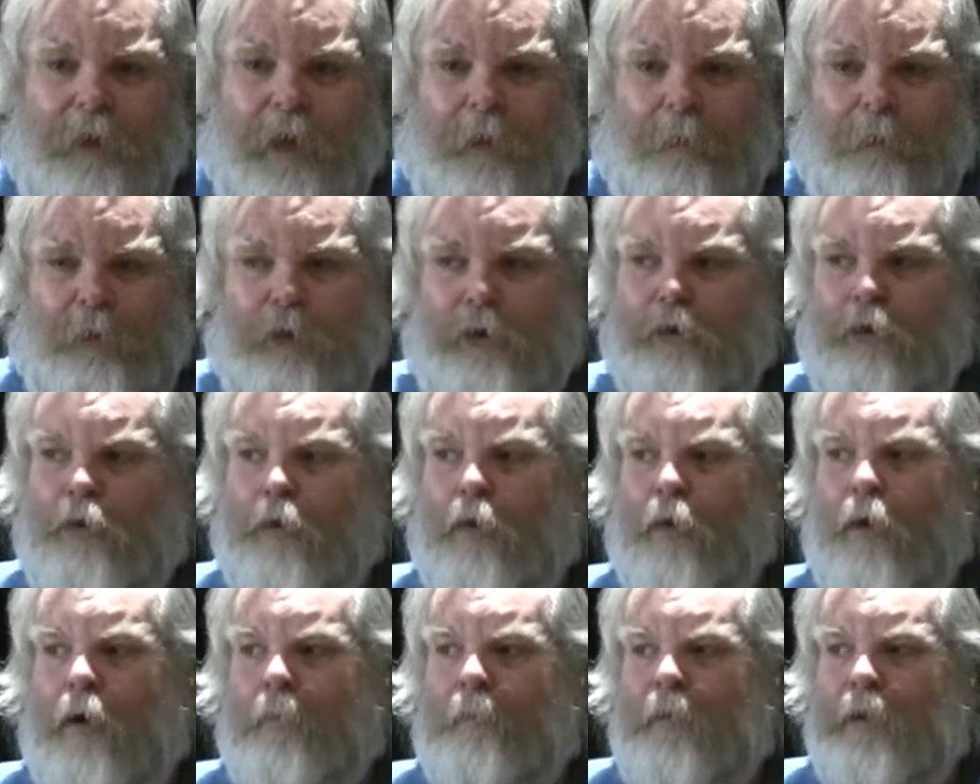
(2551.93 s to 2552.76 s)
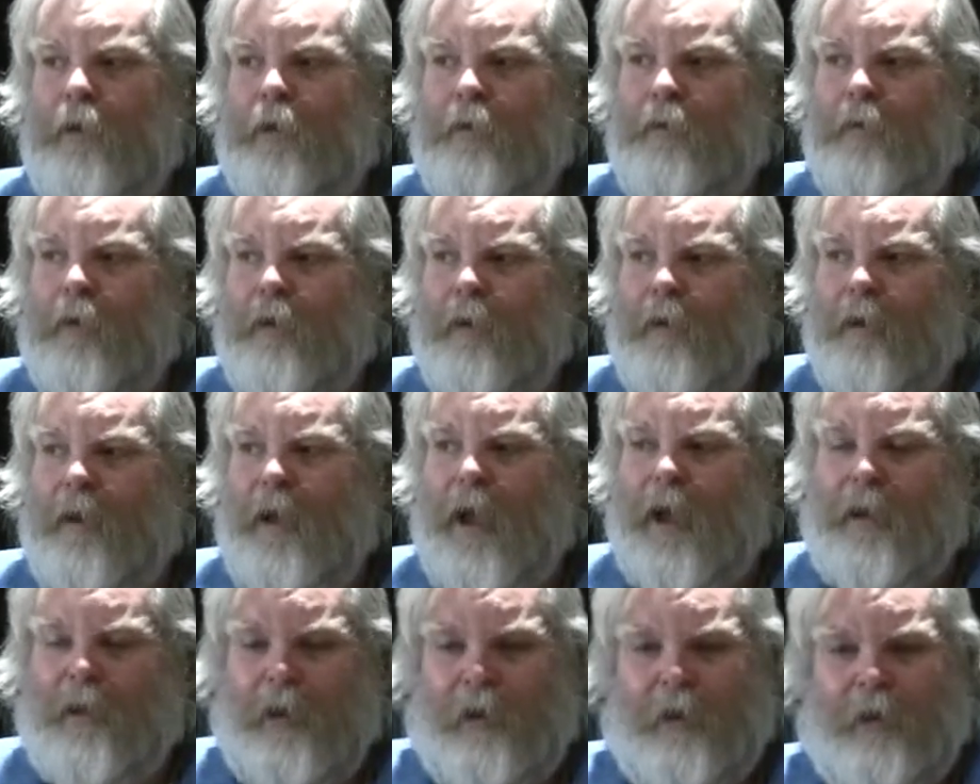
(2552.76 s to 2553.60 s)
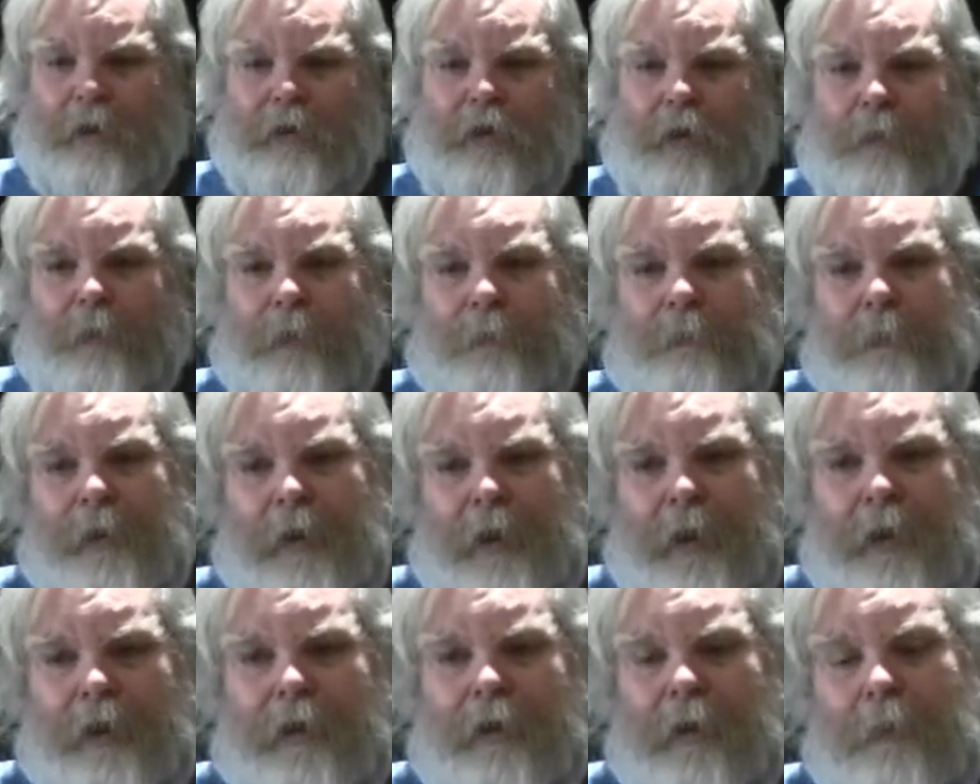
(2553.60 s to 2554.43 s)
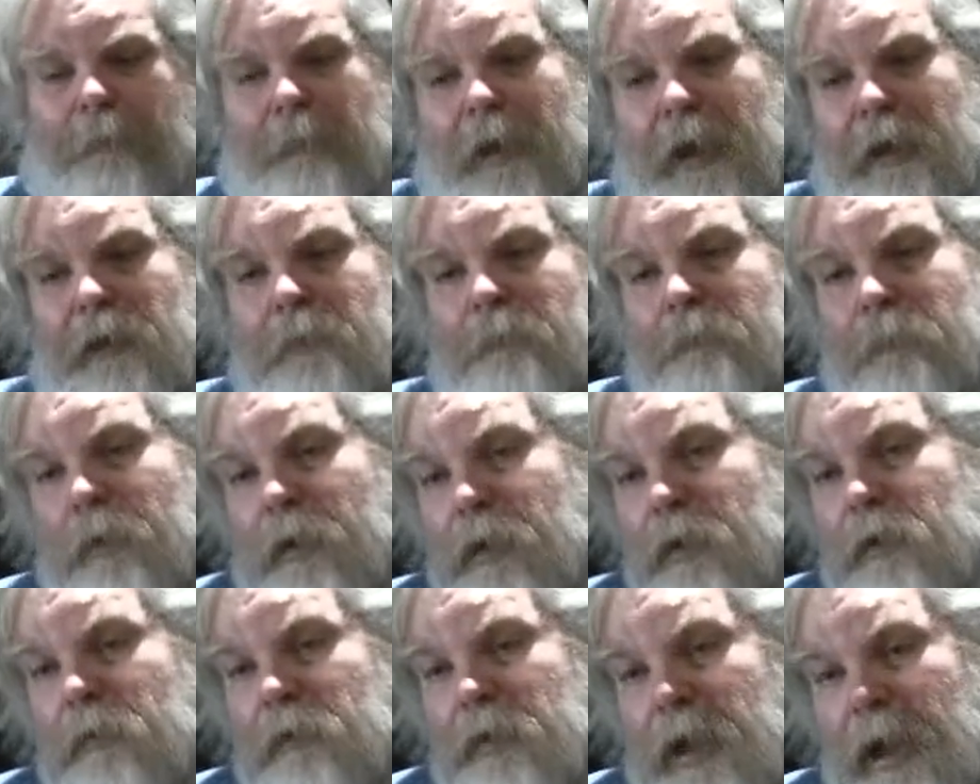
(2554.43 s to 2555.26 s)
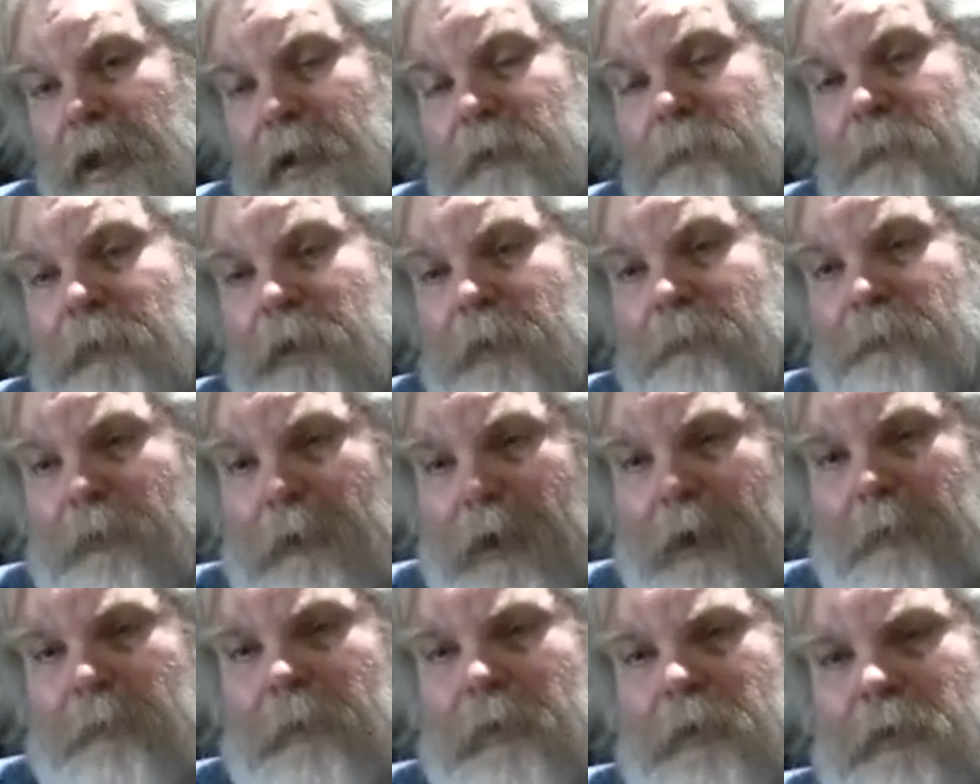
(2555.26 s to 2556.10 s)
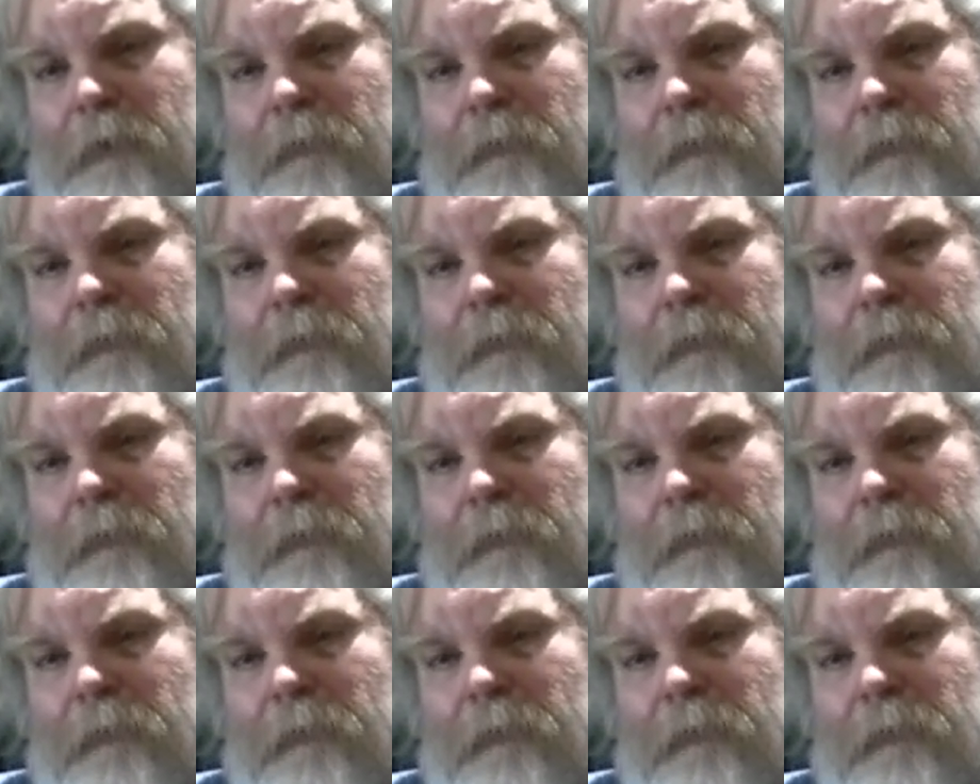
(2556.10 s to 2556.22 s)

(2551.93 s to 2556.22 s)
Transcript: And when you call me and, and act like a human being, come back and knock on my apartment